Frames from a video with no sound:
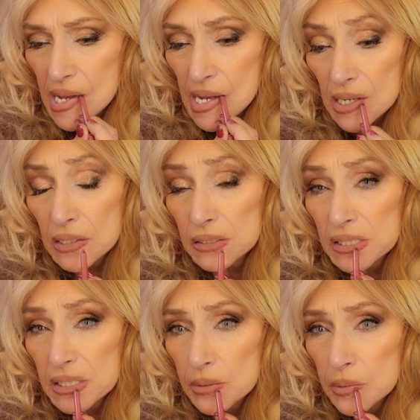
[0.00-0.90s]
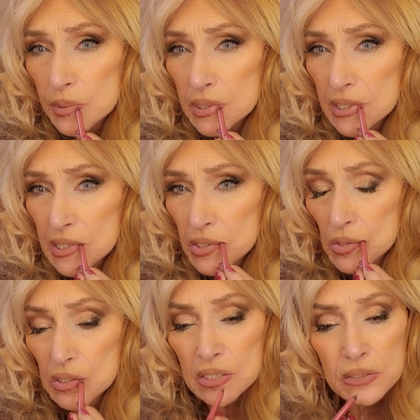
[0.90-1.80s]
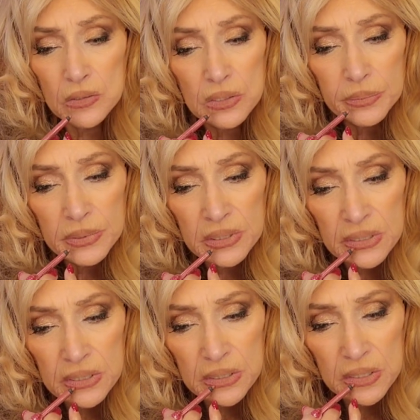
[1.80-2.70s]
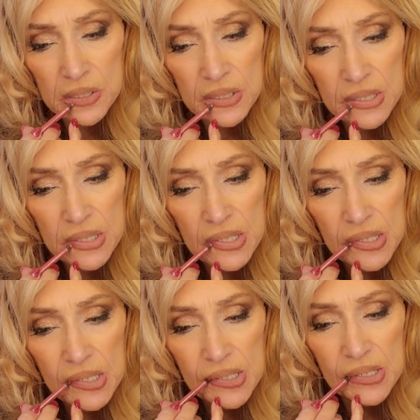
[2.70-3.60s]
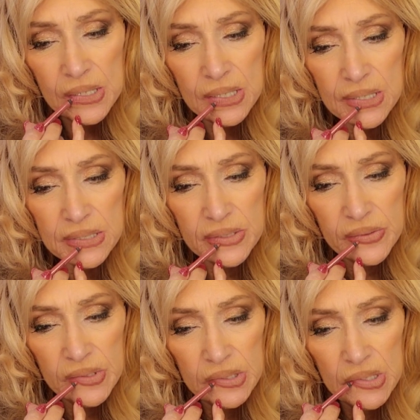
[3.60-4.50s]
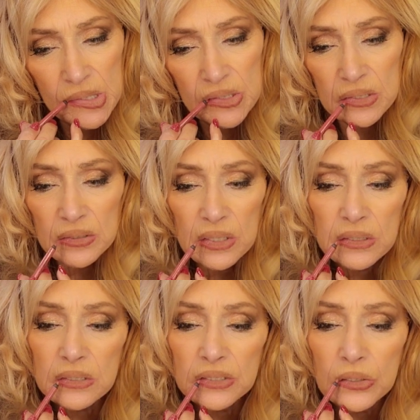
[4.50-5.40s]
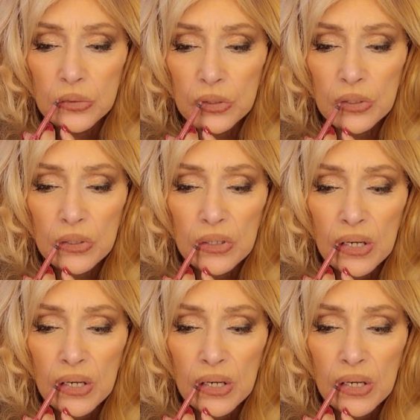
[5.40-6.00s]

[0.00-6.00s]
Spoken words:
And then stay with my natural line going up in here. If you don't, you look like a joker.